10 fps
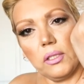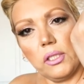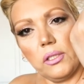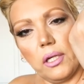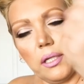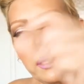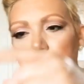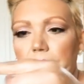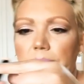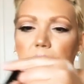Too dark.
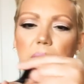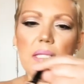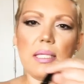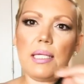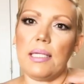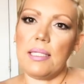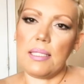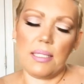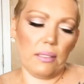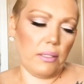It's like a
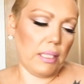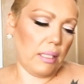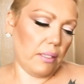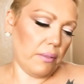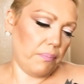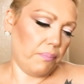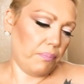concealer color.